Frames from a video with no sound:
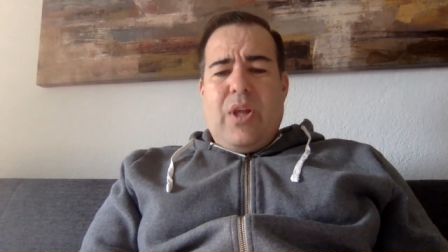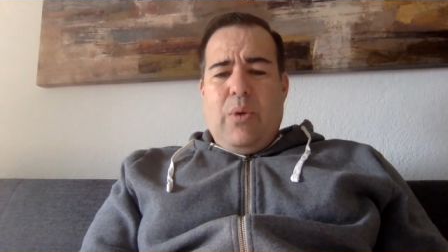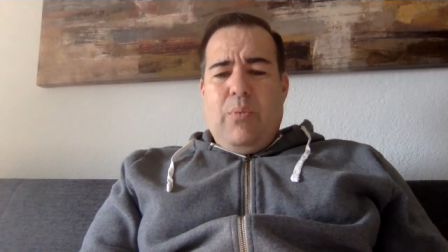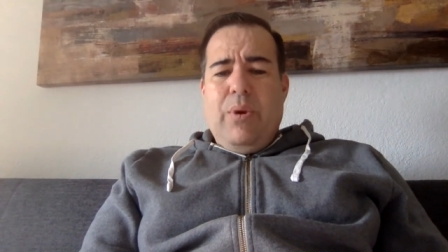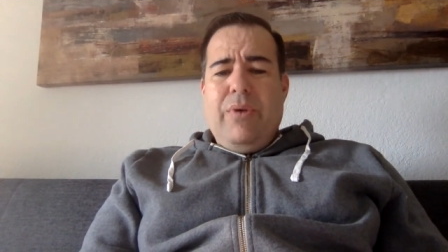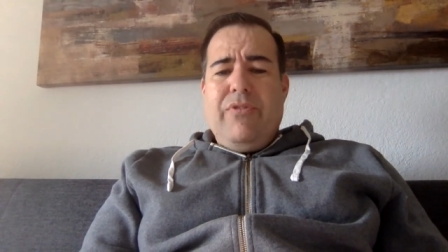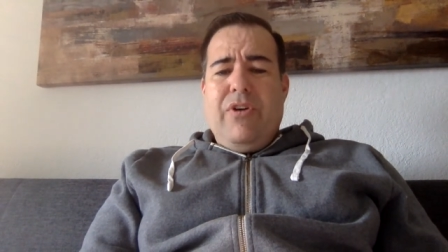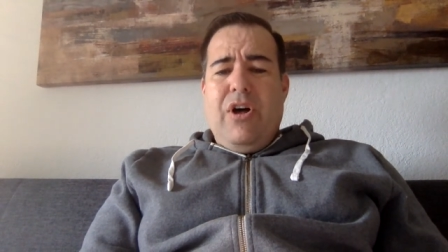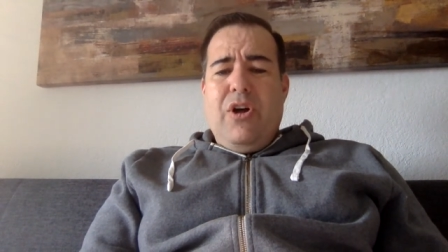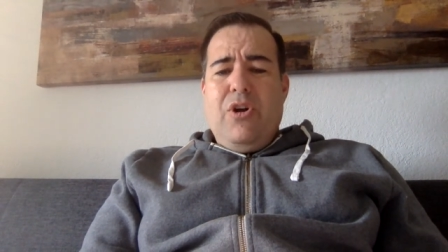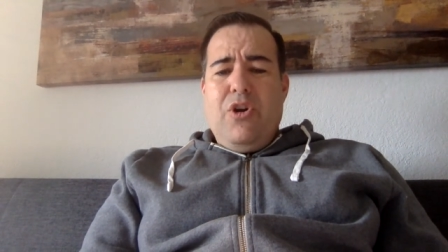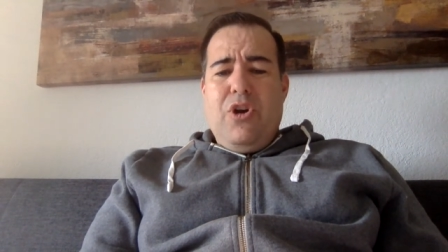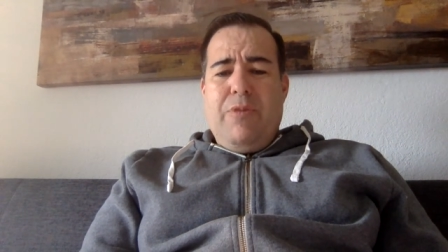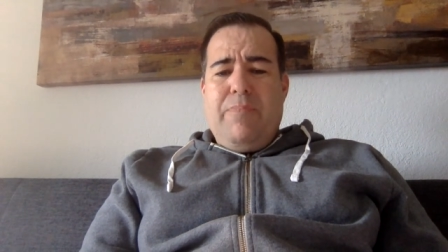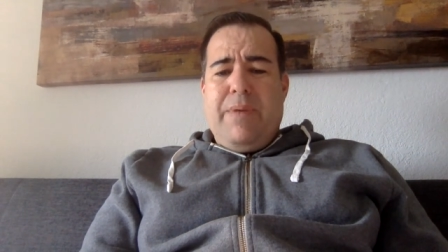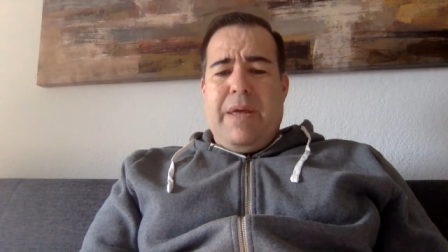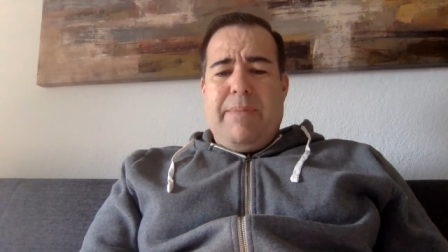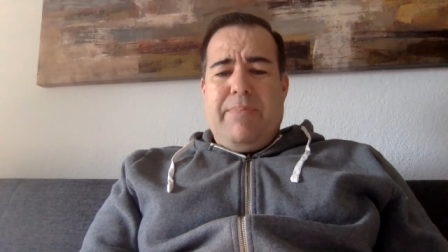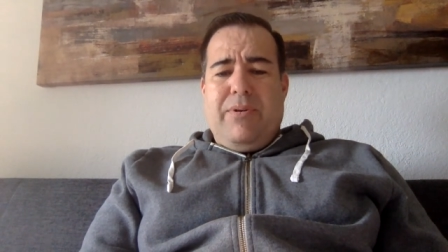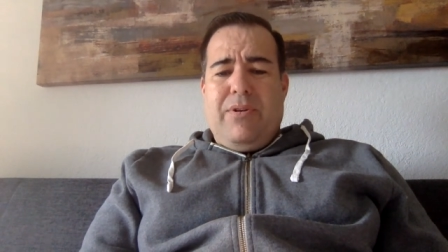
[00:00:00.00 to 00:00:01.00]
we've all heard
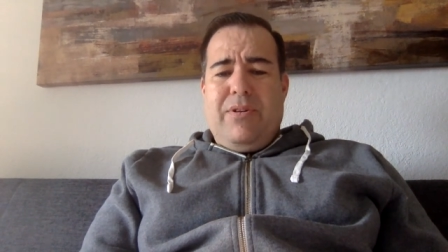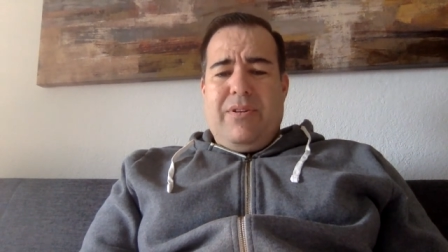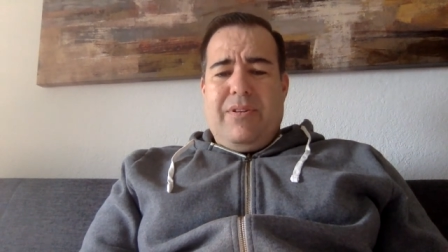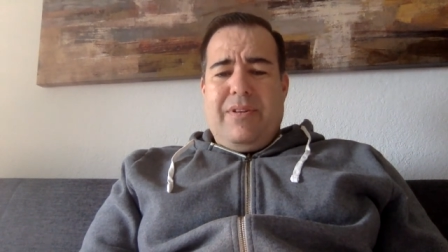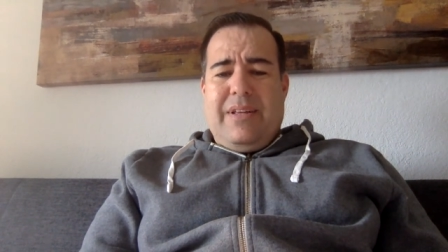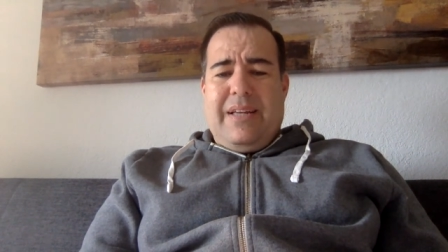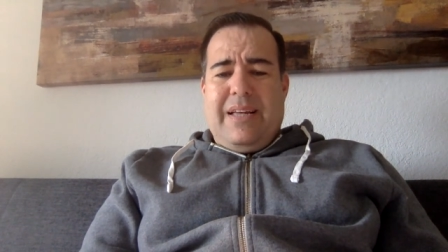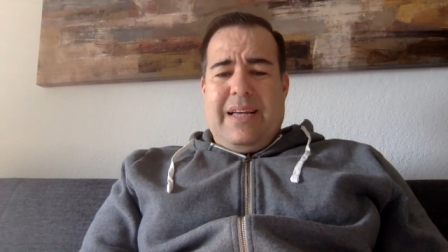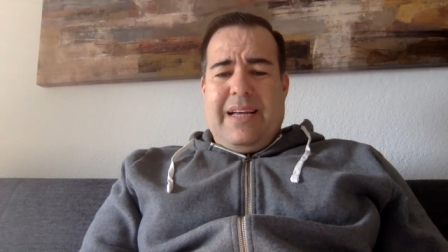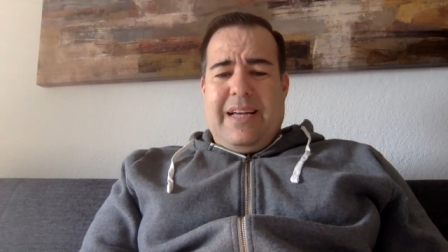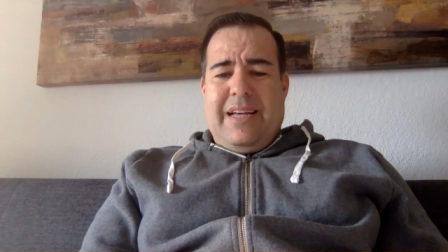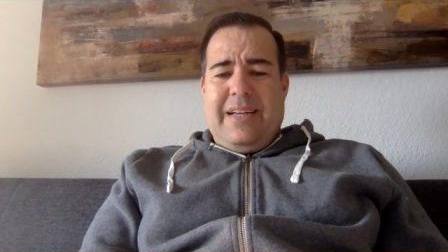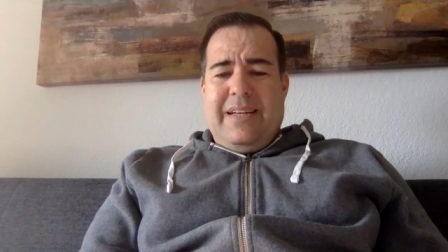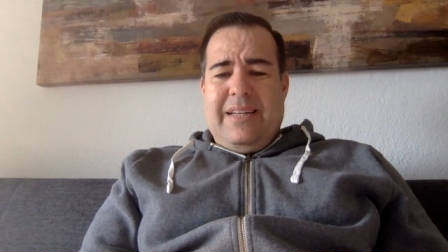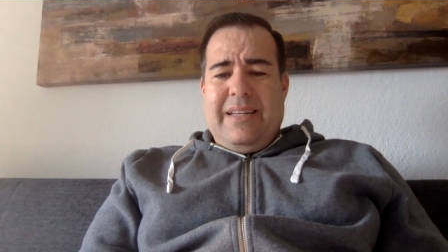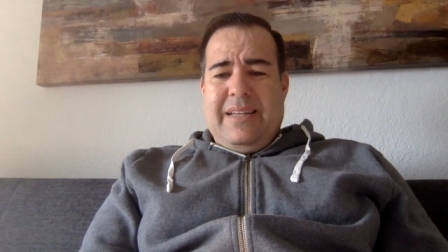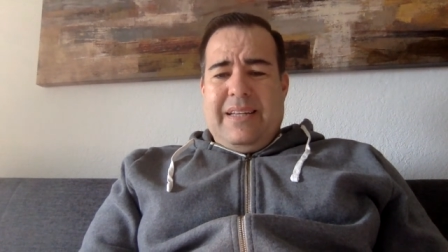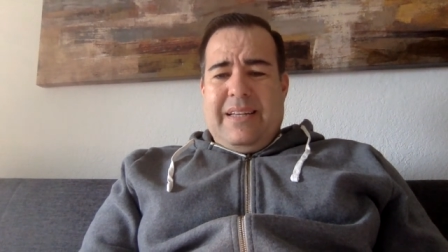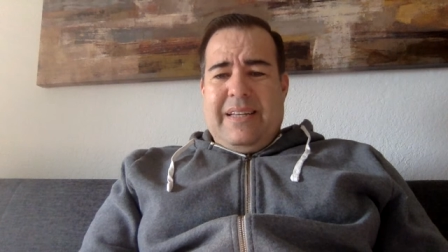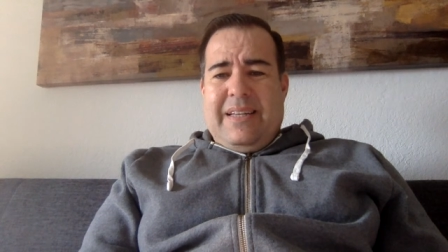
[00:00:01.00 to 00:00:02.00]
people
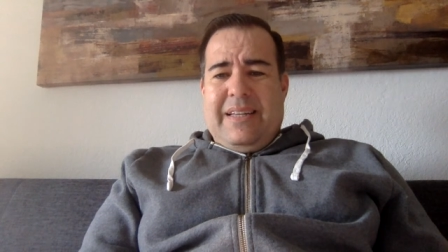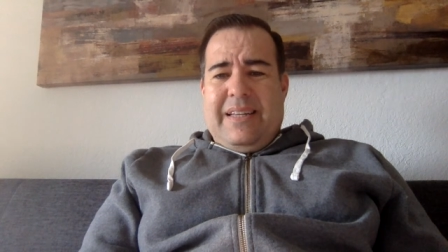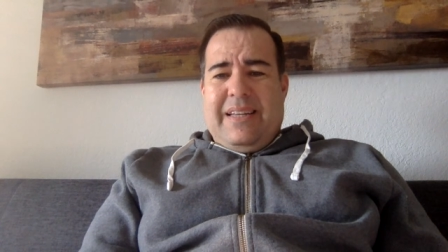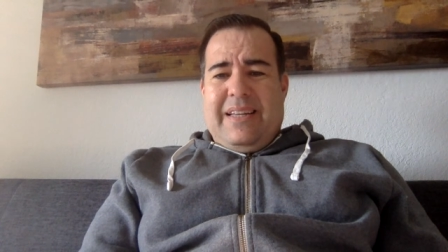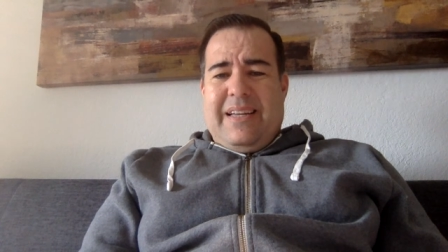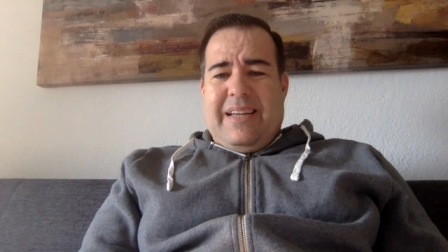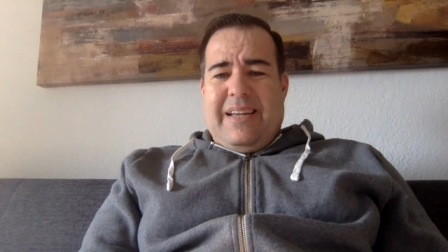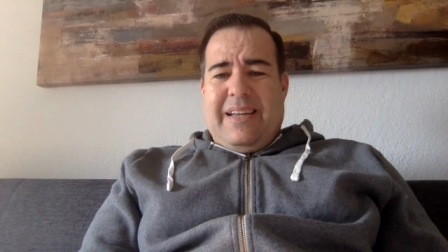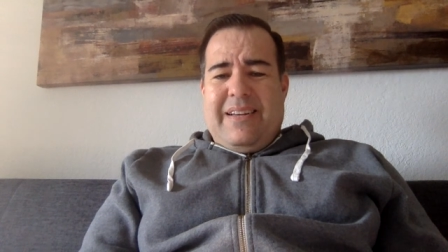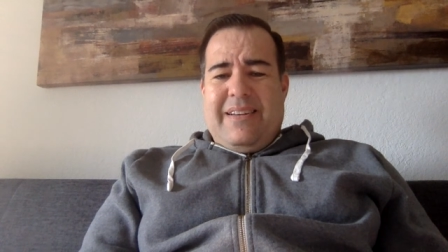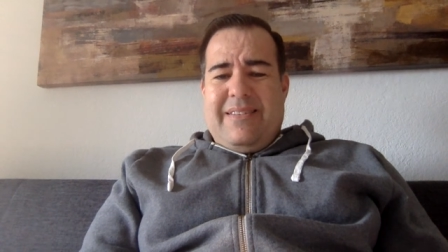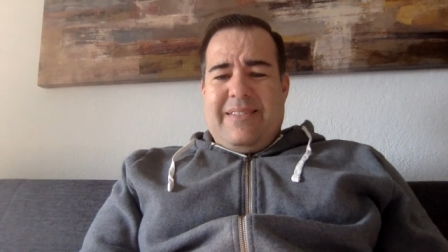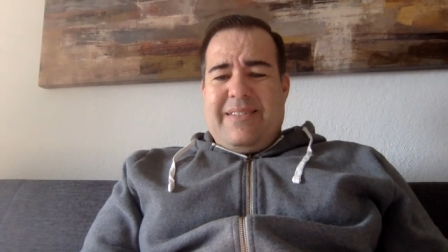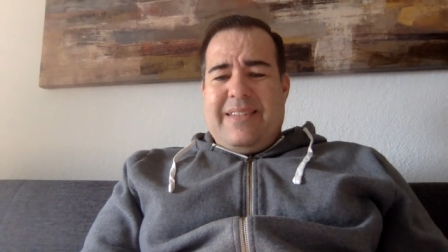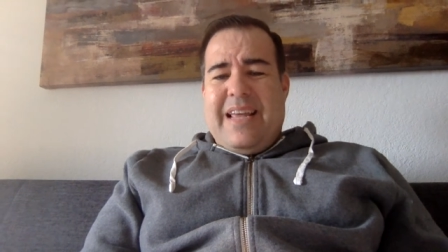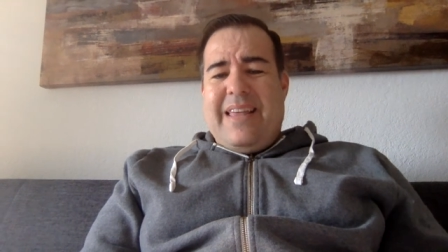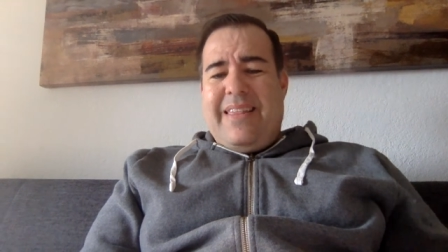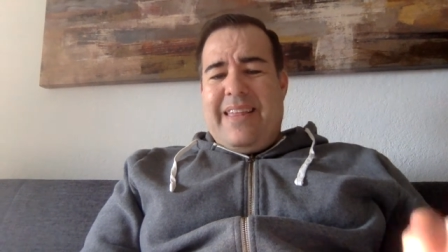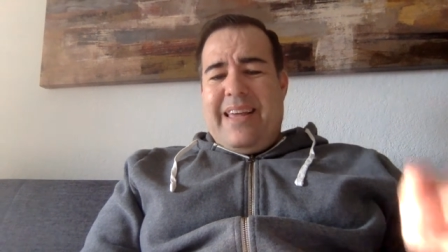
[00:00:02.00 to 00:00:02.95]
say